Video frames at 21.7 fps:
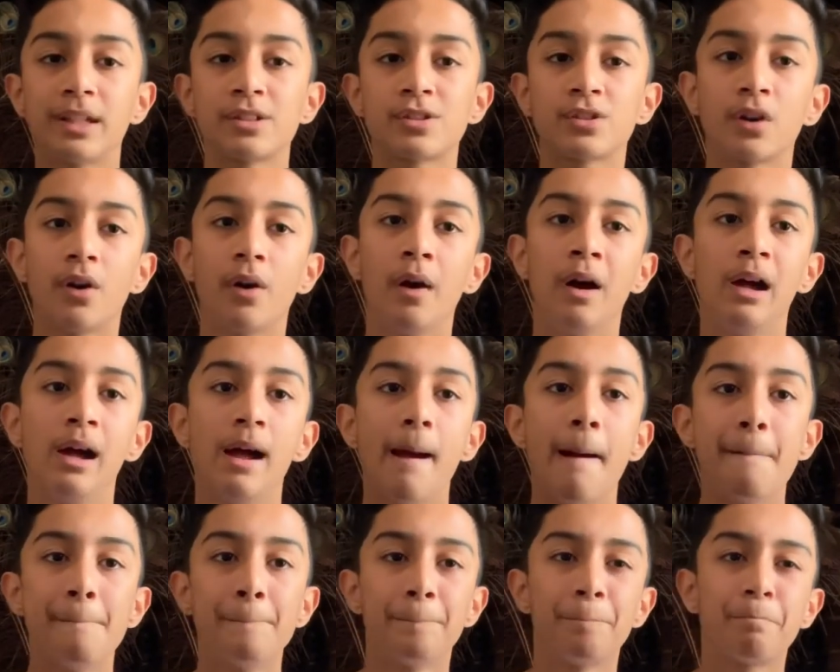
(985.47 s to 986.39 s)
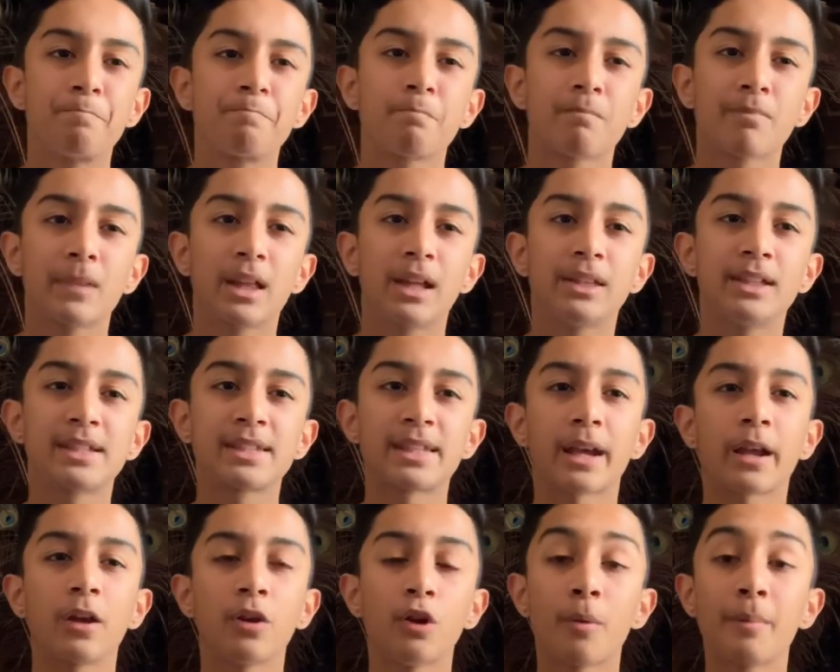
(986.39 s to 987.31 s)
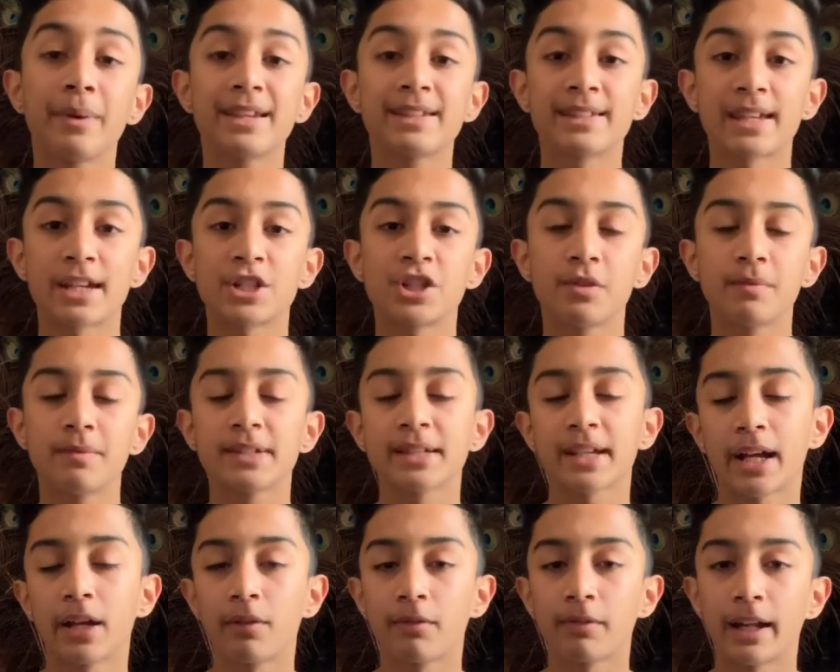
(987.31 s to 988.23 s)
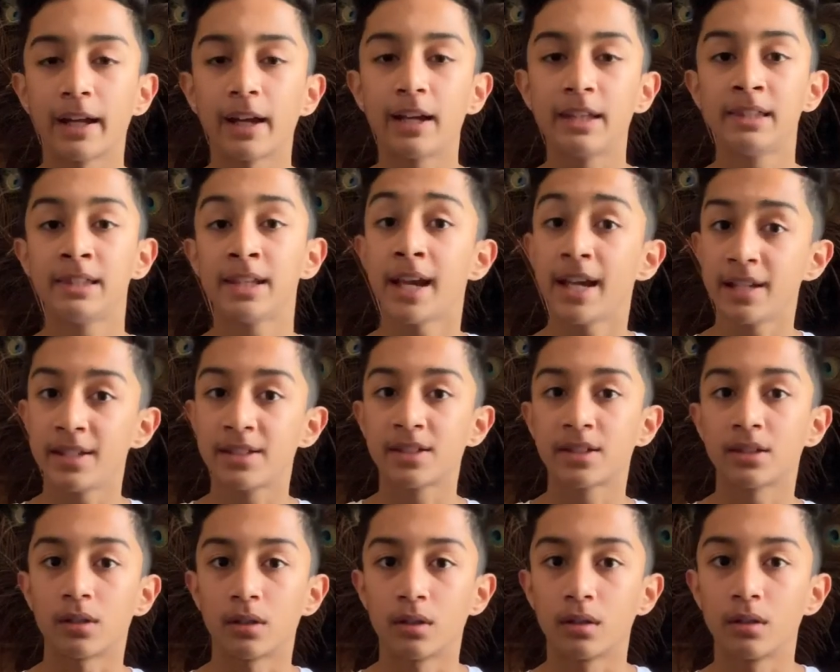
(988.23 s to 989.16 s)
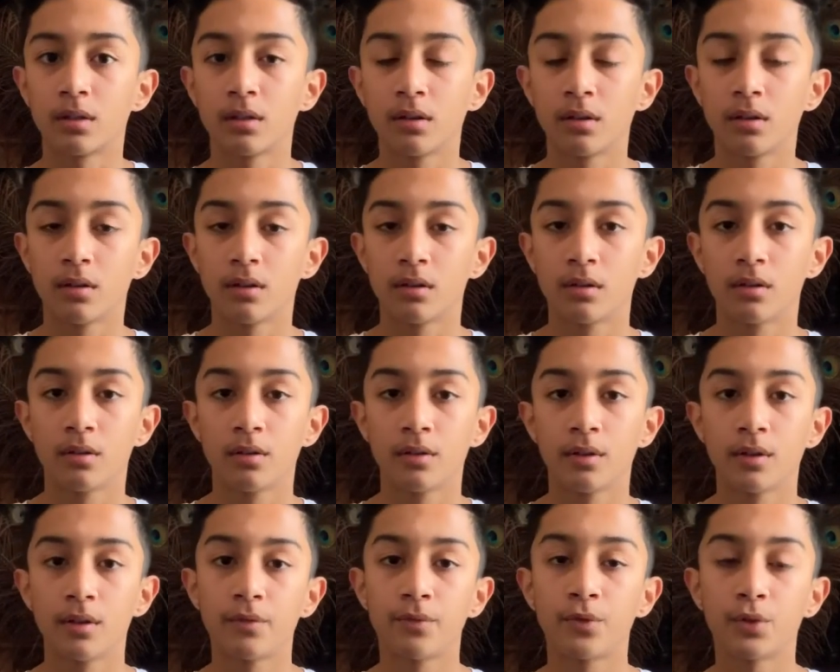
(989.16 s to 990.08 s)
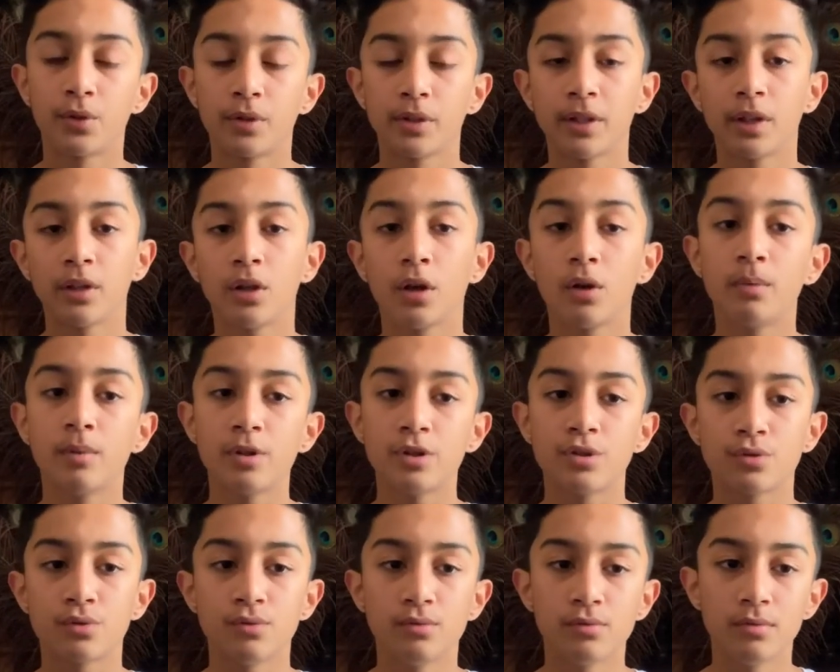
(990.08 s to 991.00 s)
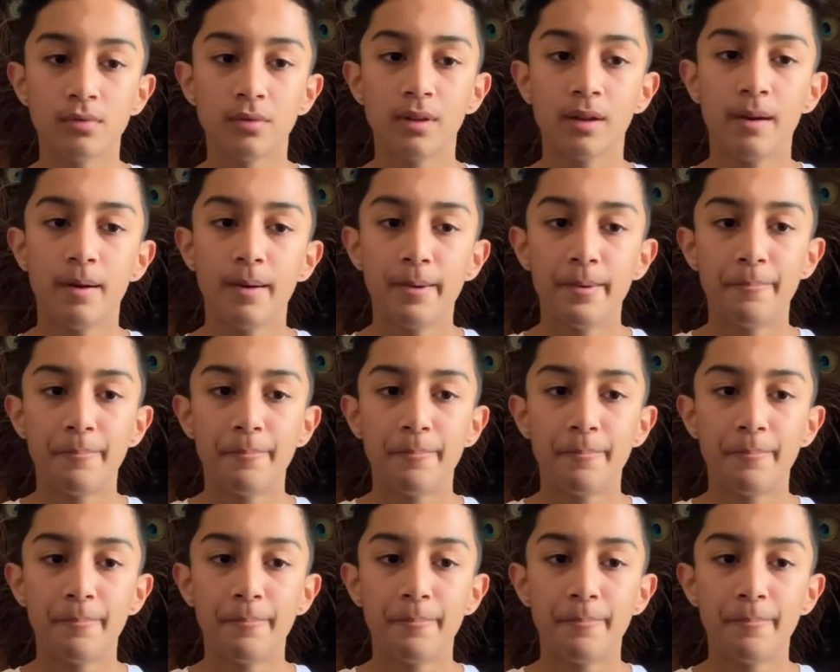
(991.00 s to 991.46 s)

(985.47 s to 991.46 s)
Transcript: And so this economics session was kind of like a taster for the lower school.